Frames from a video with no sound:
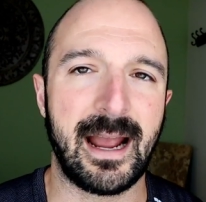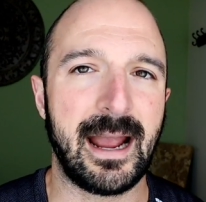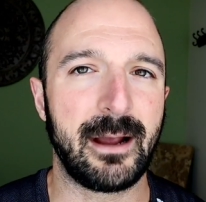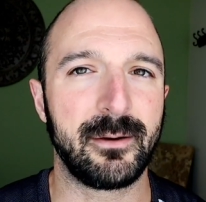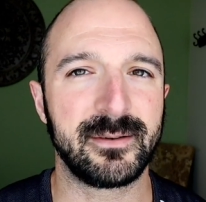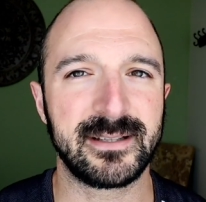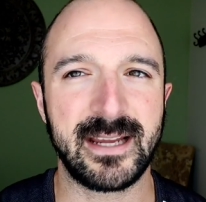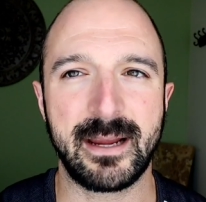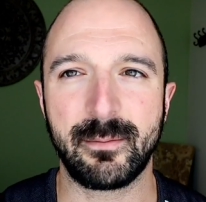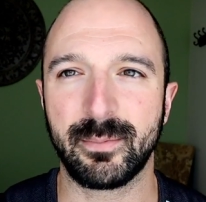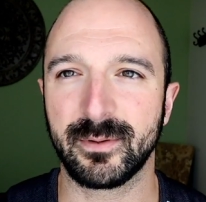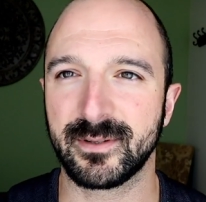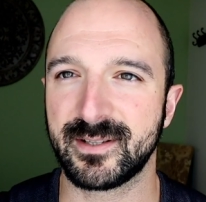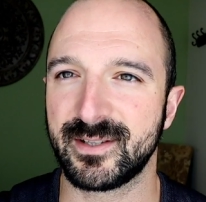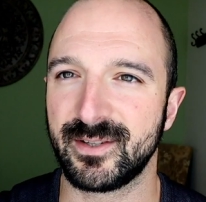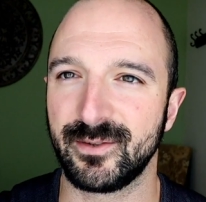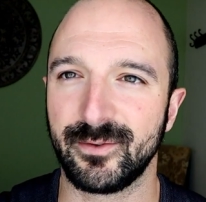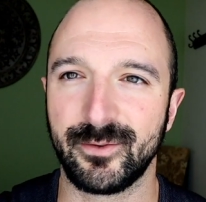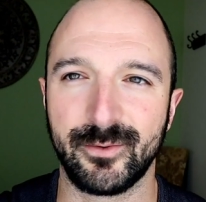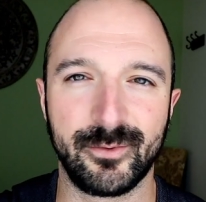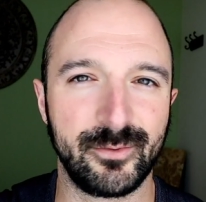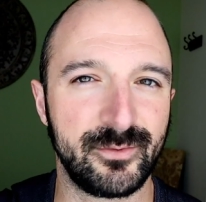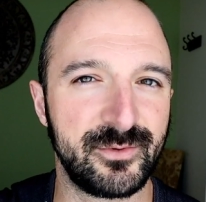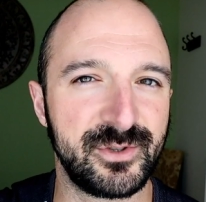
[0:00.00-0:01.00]
I was able
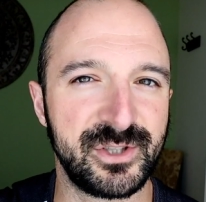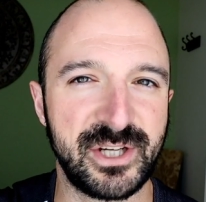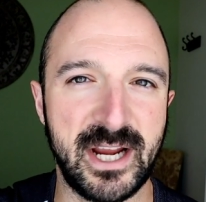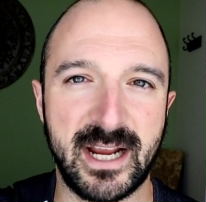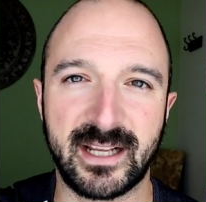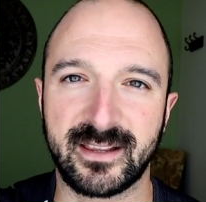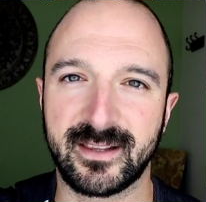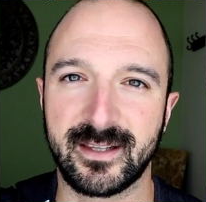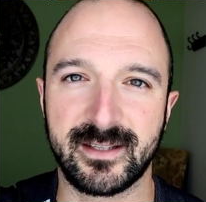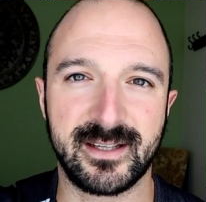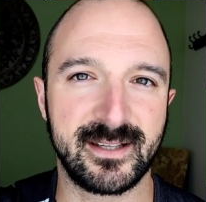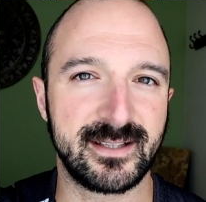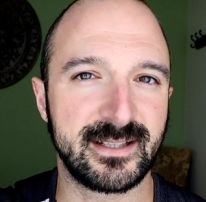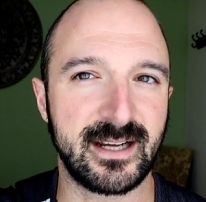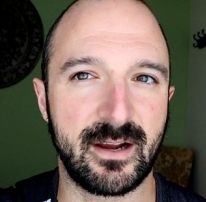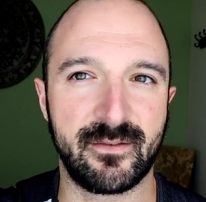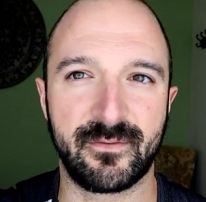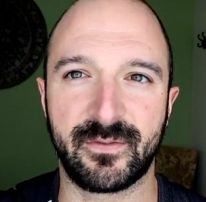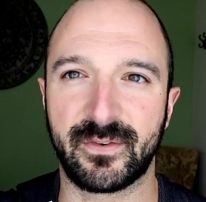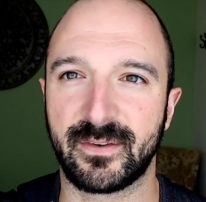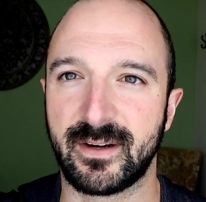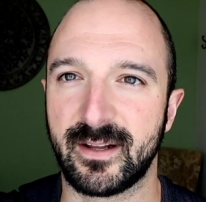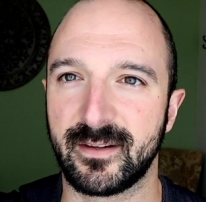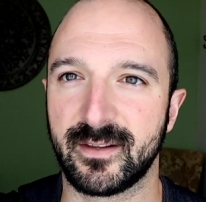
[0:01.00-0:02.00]
to check the
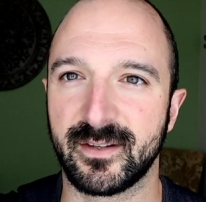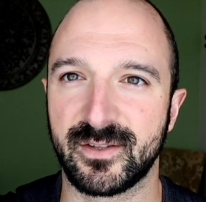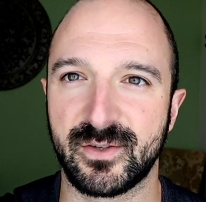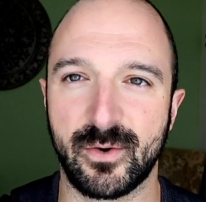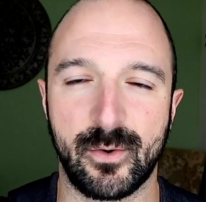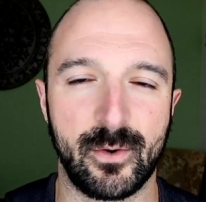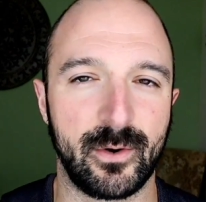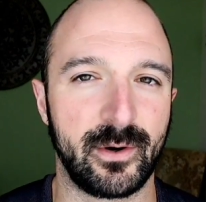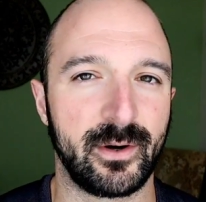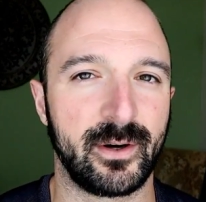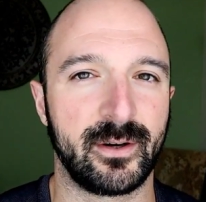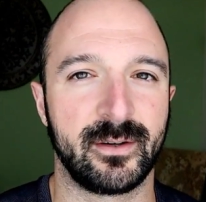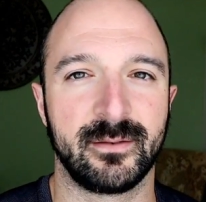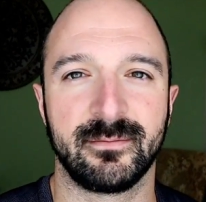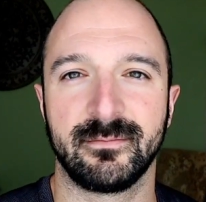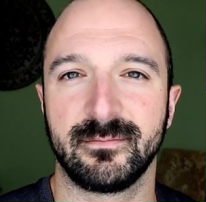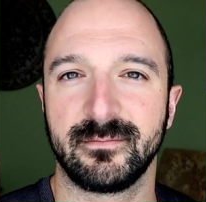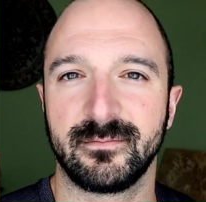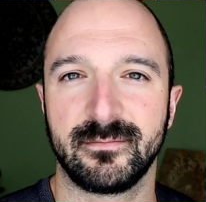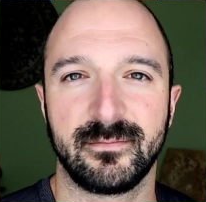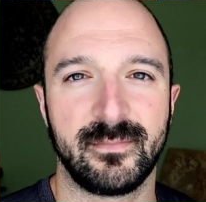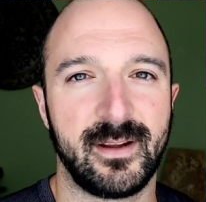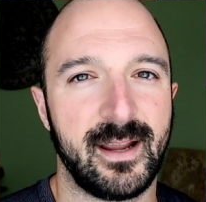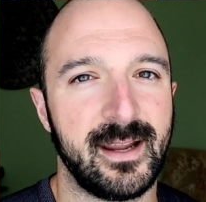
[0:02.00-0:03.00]
discomfort at the door
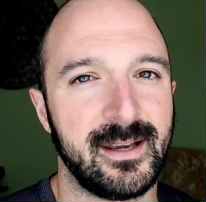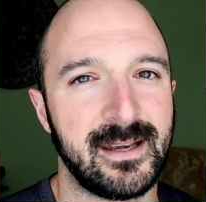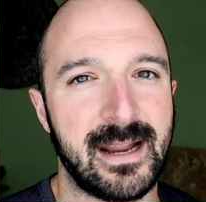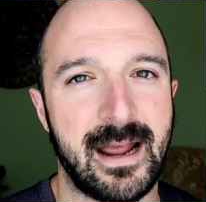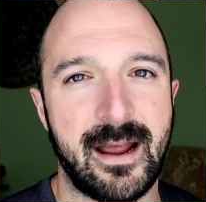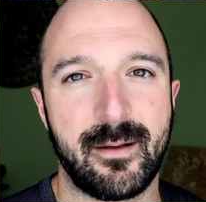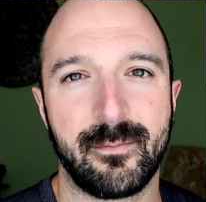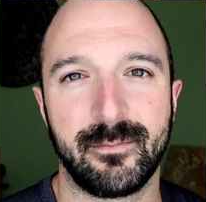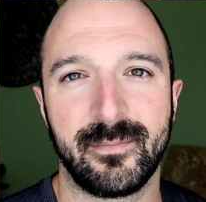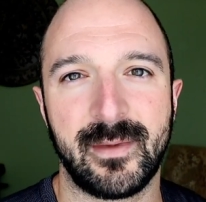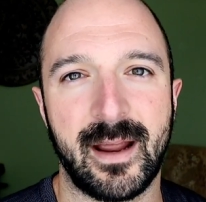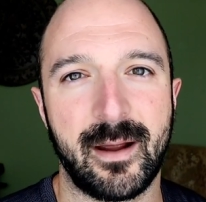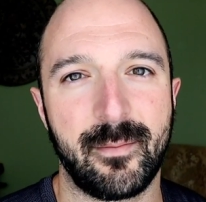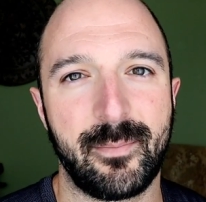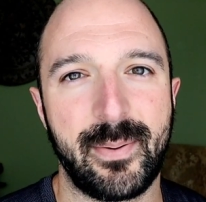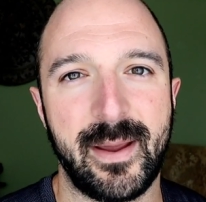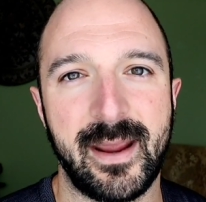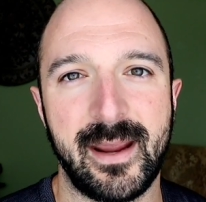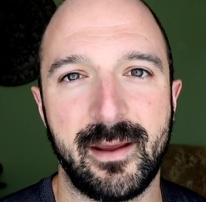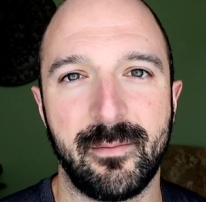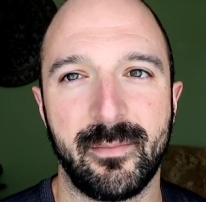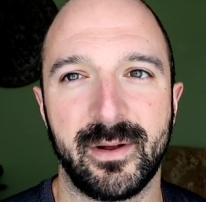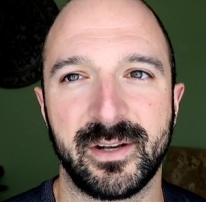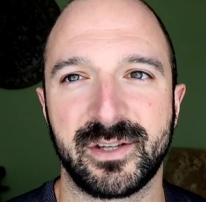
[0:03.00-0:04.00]
and not not
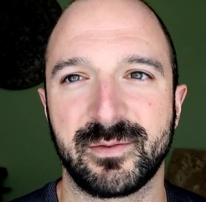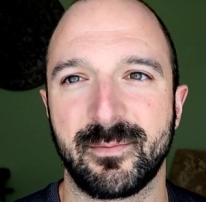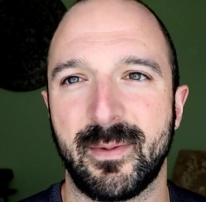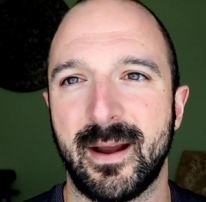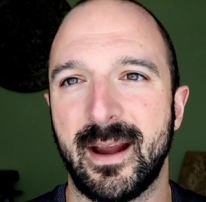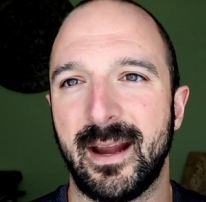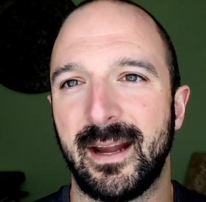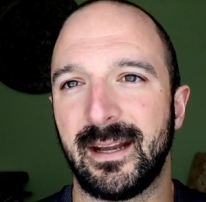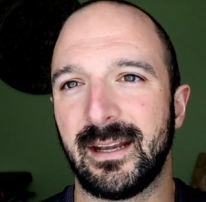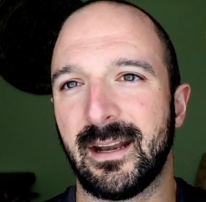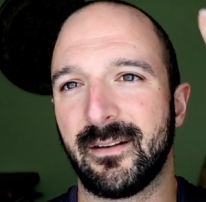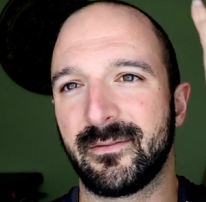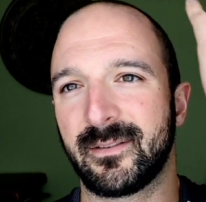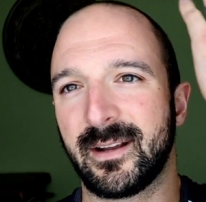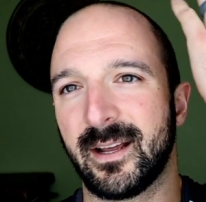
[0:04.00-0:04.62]
pay it much mind.